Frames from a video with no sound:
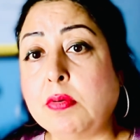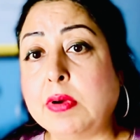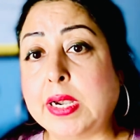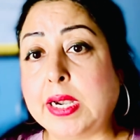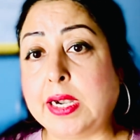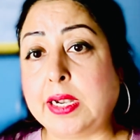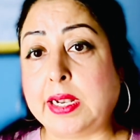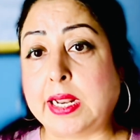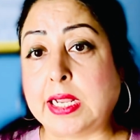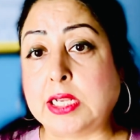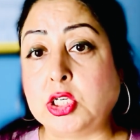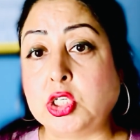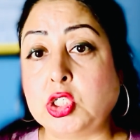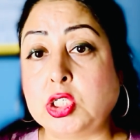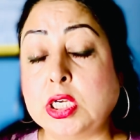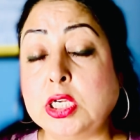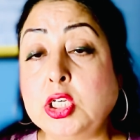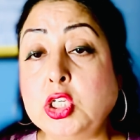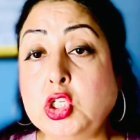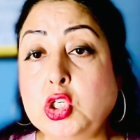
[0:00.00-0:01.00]

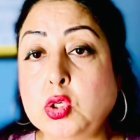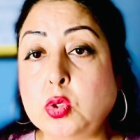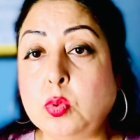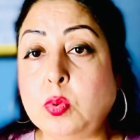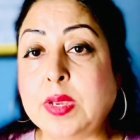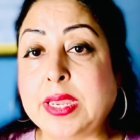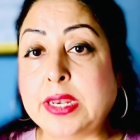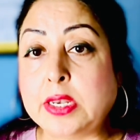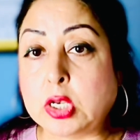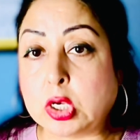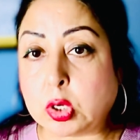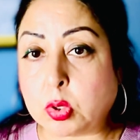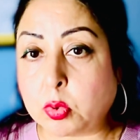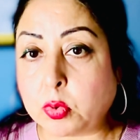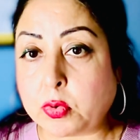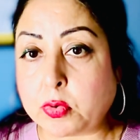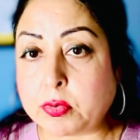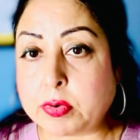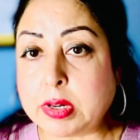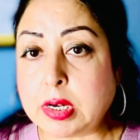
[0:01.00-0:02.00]
attention to a
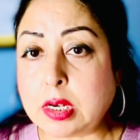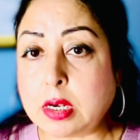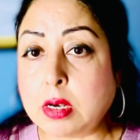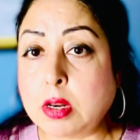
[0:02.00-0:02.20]
neutral